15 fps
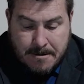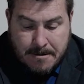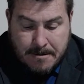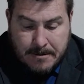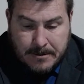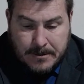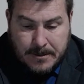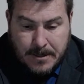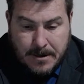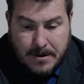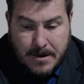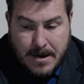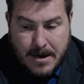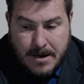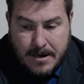So
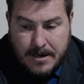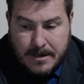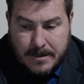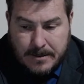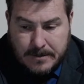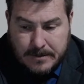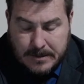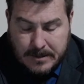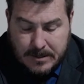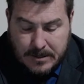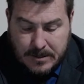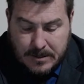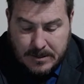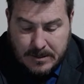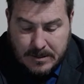yeah,
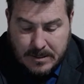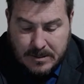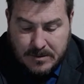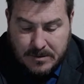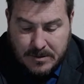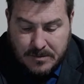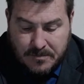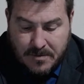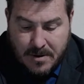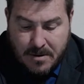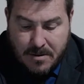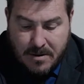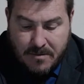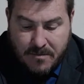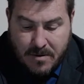it's
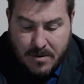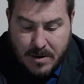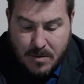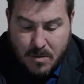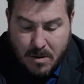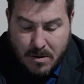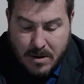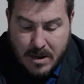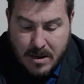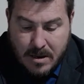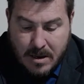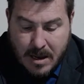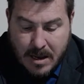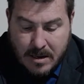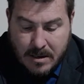very, very worrying,
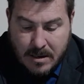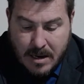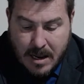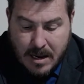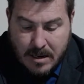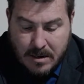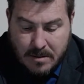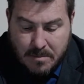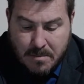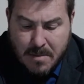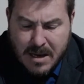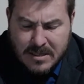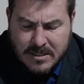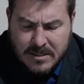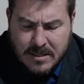and it
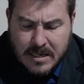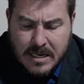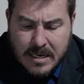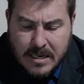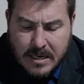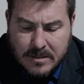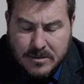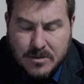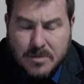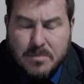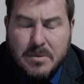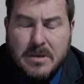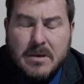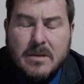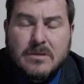must lead us to
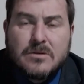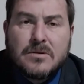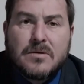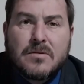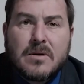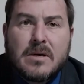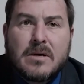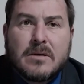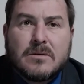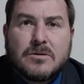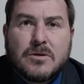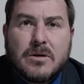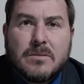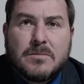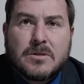begin to think in
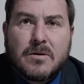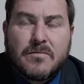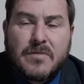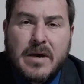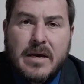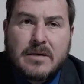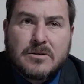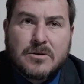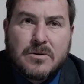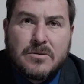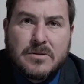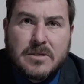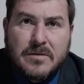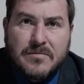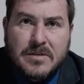terms of
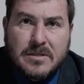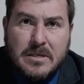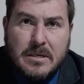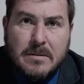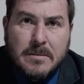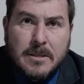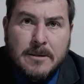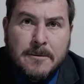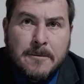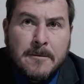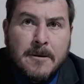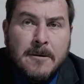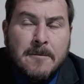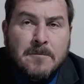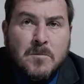exclusivity.
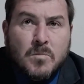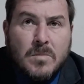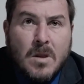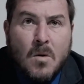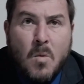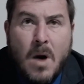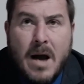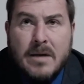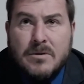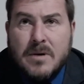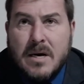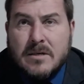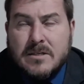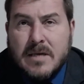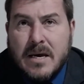Why do I
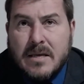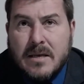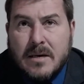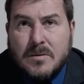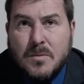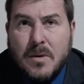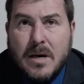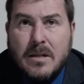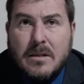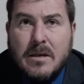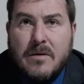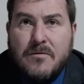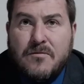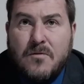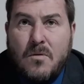say that? Well,
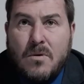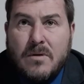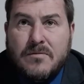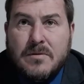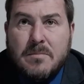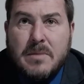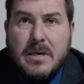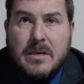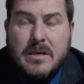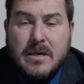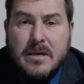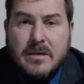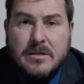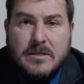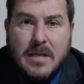if all of the media
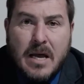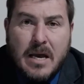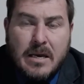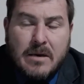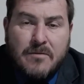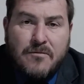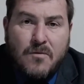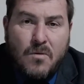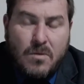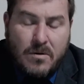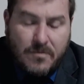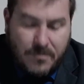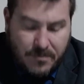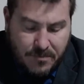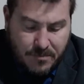is lying, if
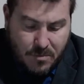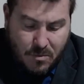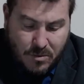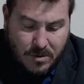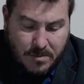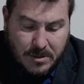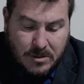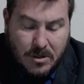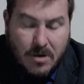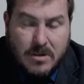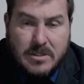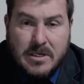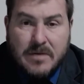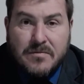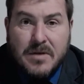the
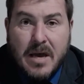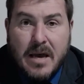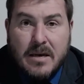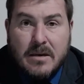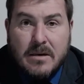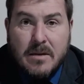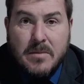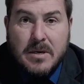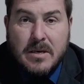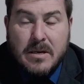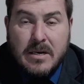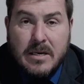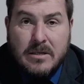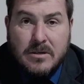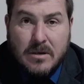majority of the academic
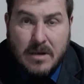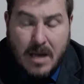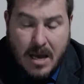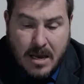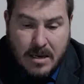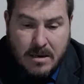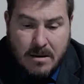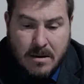elite are lying,